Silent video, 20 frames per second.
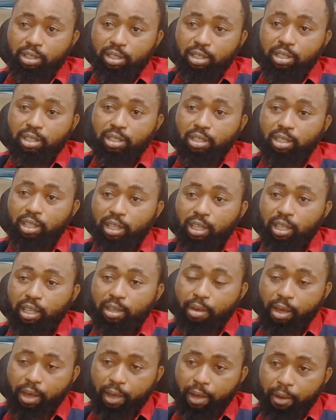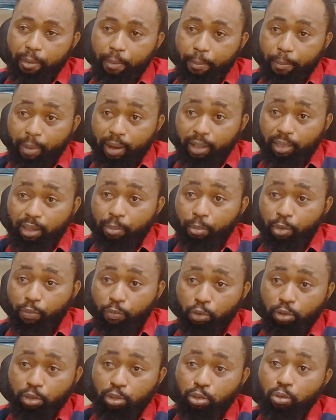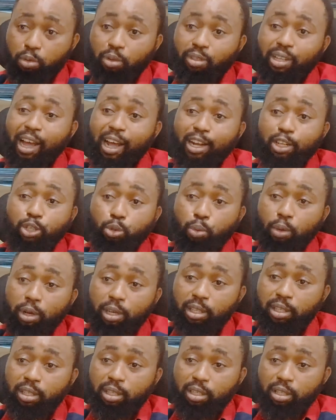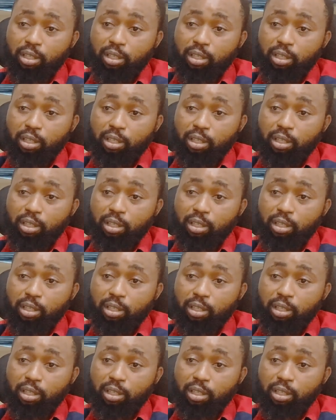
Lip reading: this matter before this court actually,